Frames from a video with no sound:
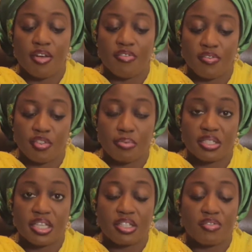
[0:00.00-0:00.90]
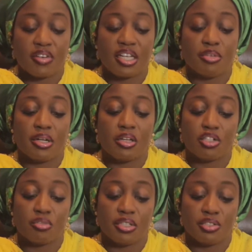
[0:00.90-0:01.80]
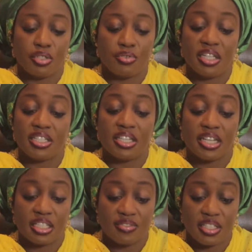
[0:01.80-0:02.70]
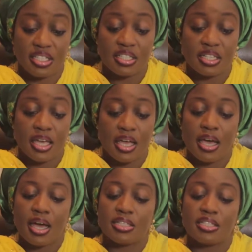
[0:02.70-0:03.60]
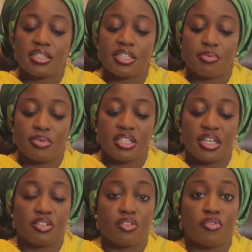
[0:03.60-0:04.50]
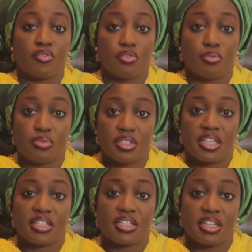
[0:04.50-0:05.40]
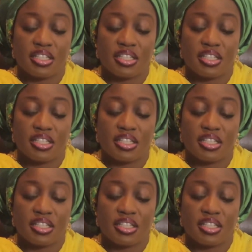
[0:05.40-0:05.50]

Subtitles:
50% of animal husbandry-related activities, and 60% of food processing